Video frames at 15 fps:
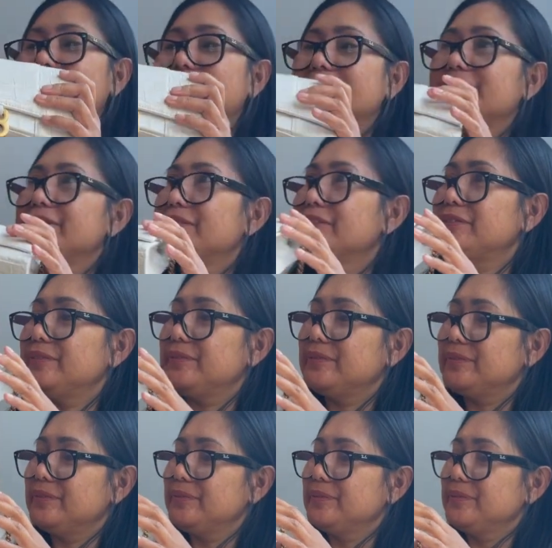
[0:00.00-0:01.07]

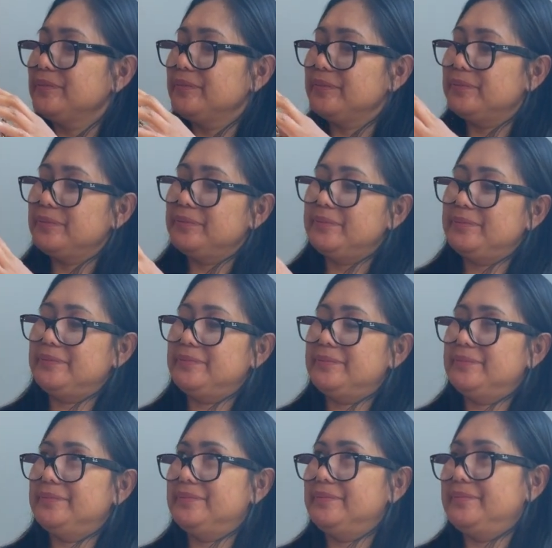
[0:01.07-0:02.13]

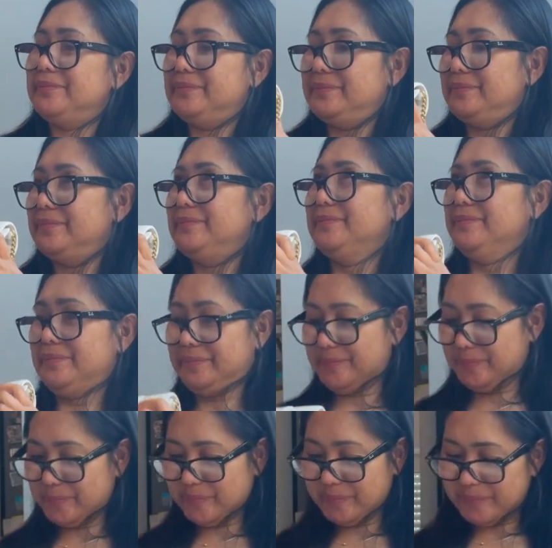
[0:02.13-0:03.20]

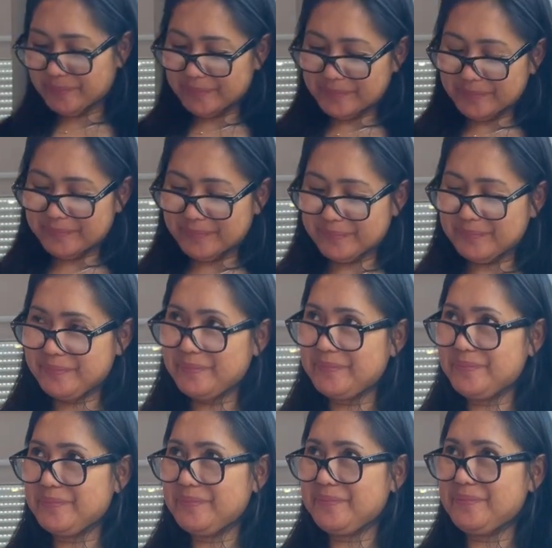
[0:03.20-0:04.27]

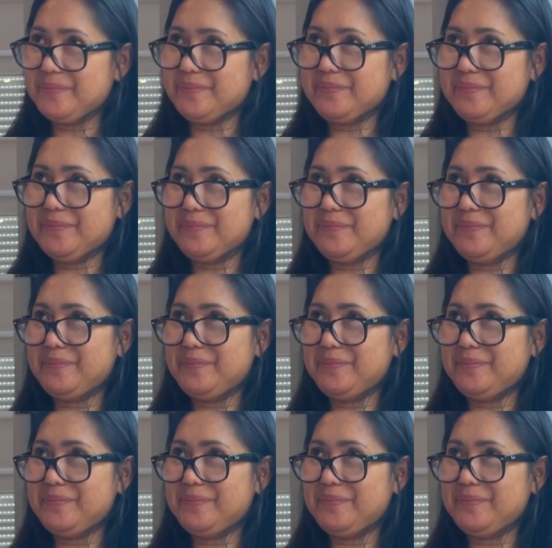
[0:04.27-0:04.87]
[no speech]